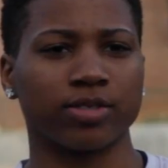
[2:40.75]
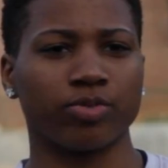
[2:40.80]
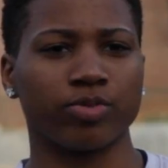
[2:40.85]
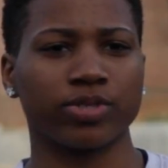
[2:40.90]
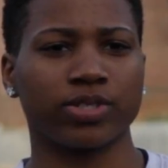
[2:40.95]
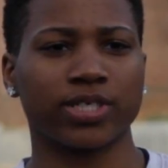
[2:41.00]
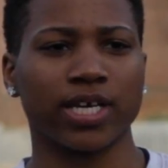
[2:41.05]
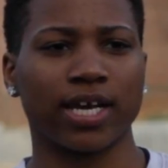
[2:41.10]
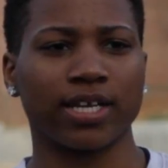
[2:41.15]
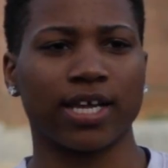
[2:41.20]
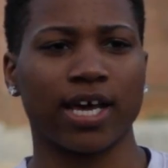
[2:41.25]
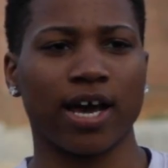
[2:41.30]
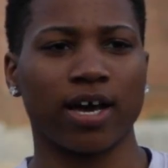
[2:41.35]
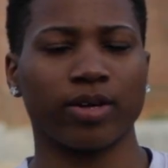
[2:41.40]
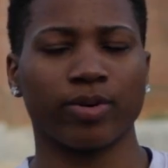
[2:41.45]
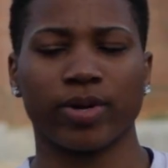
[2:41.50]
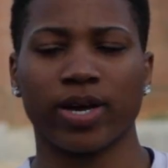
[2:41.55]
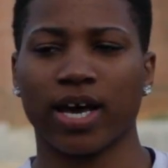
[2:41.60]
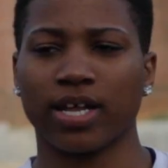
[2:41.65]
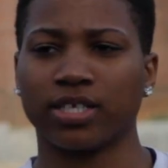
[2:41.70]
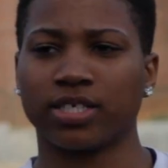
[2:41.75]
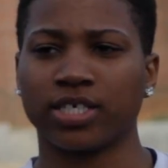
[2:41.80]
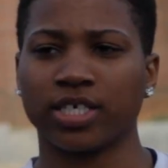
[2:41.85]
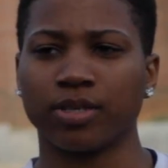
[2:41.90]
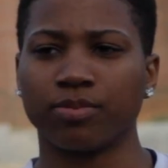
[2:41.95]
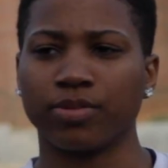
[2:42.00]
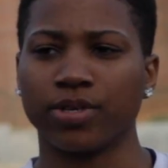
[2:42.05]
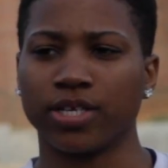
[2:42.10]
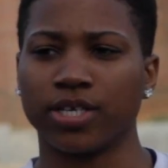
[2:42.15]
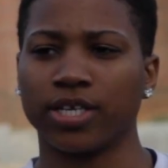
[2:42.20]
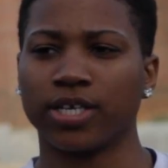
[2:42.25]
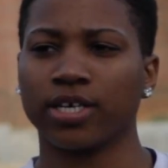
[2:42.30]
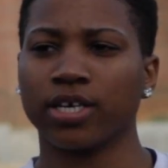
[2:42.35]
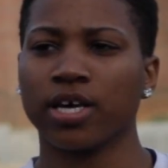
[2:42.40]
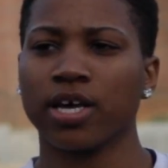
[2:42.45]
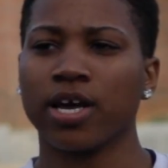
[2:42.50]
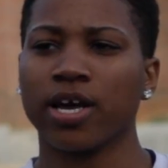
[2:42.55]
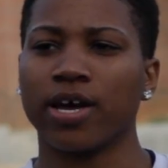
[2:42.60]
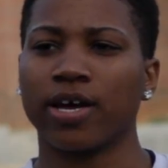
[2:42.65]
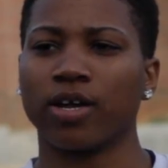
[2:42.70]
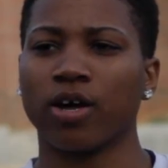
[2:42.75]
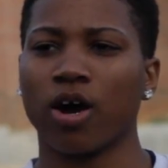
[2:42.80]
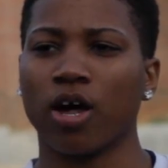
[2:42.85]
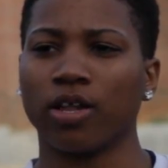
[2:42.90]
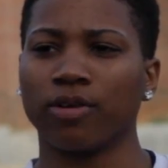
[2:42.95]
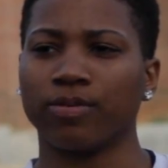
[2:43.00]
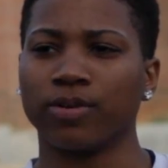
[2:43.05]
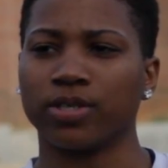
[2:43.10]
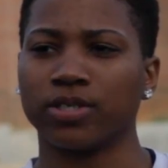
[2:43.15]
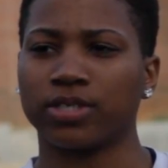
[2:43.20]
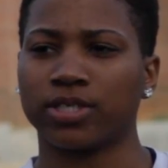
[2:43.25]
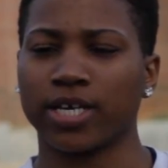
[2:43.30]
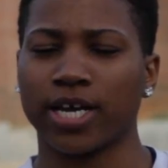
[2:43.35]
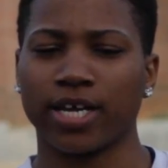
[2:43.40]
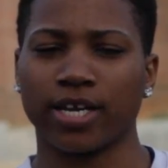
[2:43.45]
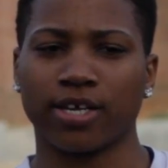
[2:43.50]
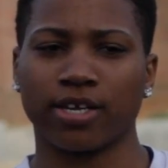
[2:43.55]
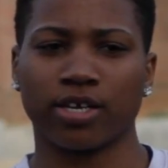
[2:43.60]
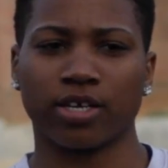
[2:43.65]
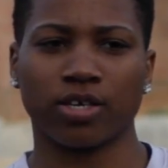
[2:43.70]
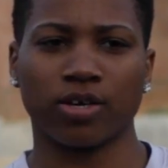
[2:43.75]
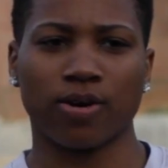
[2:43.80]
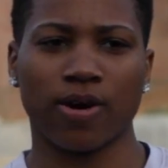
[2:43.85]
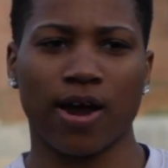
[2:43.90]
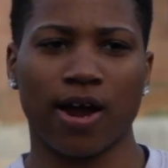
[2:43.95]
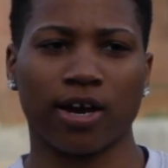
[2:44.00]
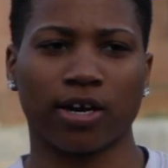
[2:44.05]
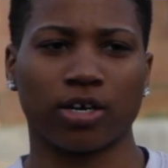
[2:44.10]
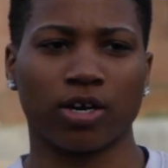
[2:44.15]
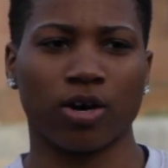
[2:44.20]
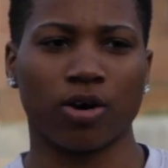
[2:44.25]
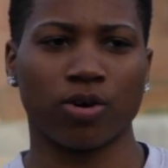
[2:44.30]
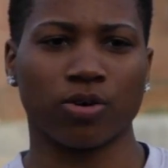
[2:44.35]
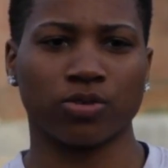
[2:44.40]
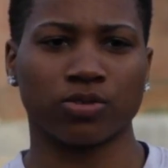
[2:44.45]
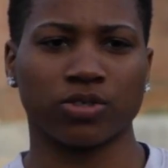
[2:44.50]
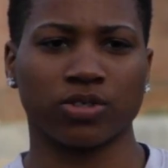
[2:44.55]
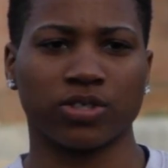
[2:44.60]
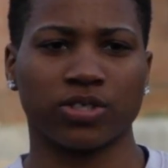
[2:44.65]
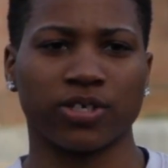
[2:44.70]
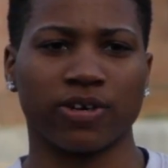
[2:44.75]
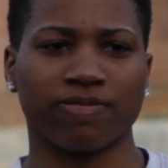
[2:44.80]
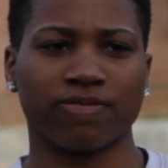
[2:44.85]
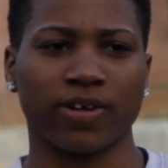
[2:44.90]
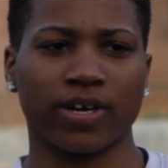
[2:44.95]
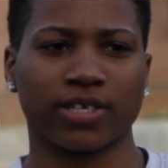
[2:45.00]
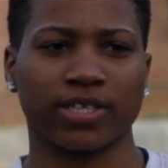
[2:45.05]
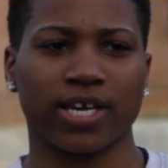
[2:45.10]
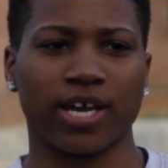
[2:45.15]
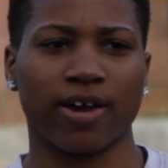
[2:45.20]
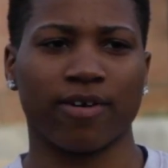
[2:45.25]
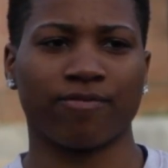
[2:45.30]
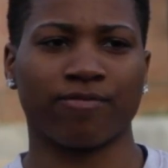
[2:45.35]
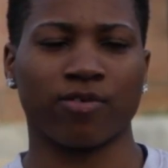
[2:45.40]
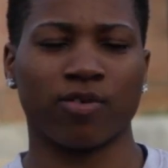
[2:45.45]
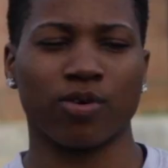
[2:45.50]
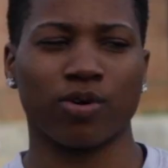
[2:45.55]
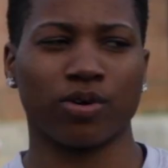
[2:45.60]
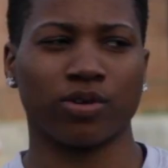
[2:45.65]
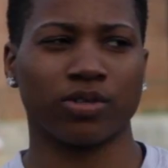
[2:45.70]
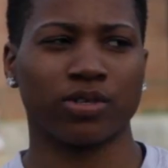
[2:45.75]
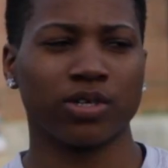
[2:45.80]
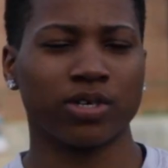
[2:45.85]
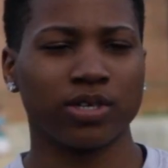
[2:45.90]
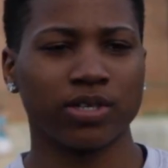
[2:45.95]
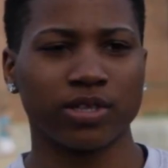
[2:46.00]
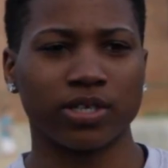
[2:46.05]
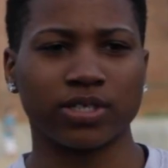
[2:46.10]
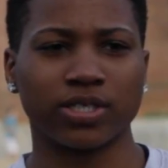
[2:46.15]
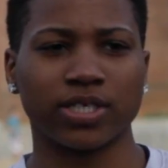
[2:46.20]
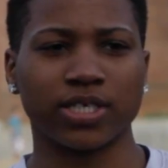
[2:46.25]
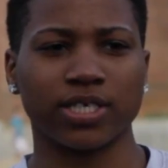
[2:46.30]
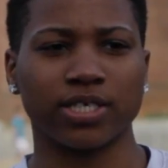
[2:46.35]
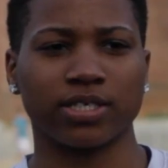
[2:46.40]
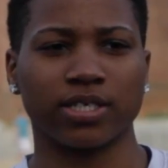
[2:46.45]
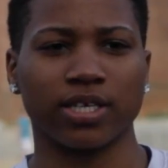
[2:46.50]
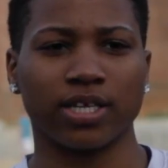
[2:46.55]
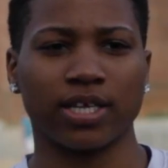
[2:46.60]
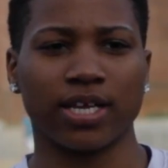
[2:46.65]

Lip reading: we sat down and we had a team meeting, and all of us stated, our goals and stuff like that for the season.